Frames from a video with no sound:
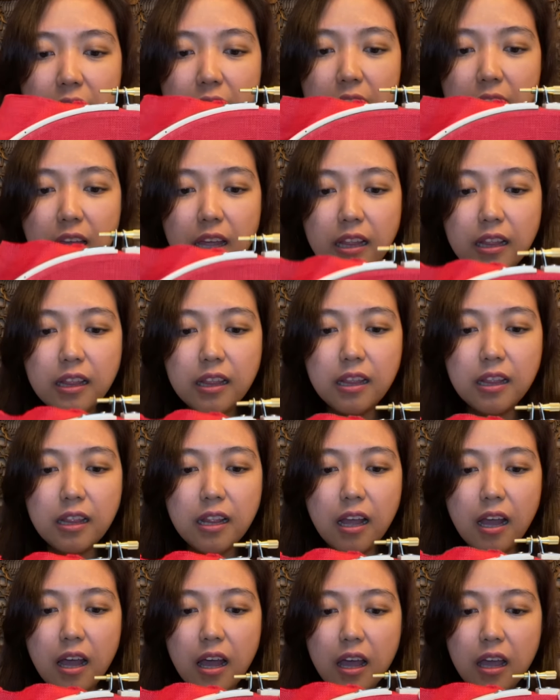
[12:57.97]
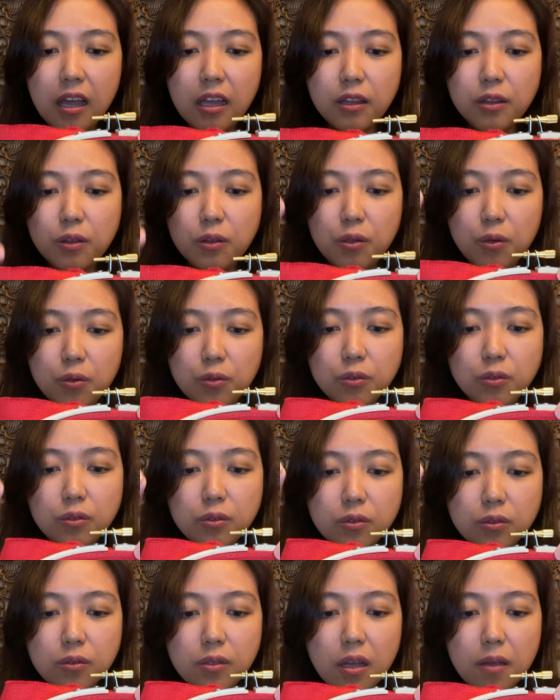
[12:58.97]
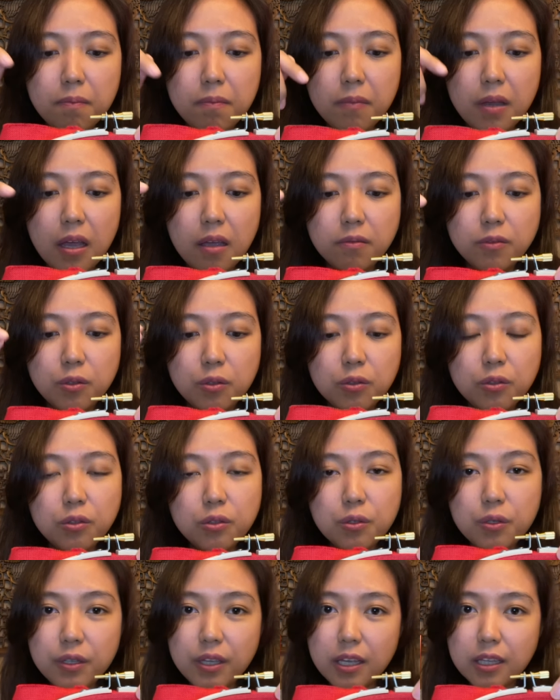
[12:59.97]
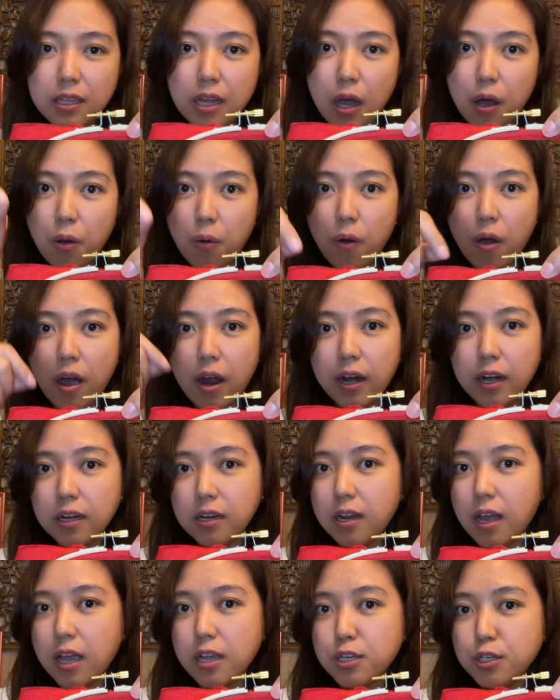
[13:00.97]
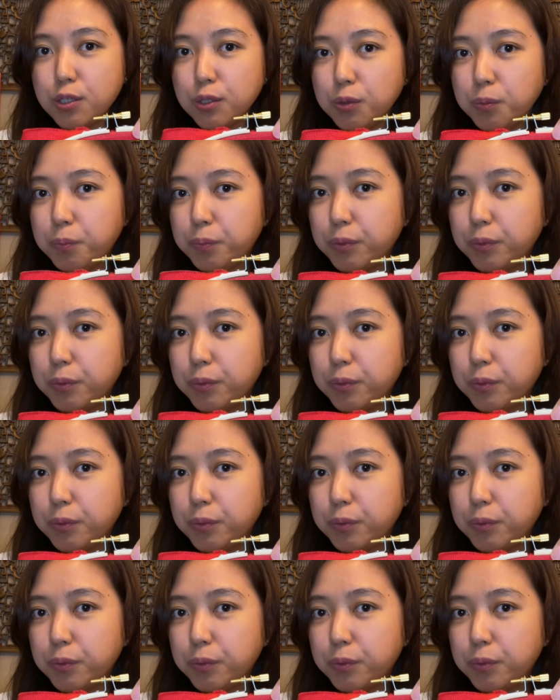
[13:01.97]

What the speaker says: And I don't know yet how hard I should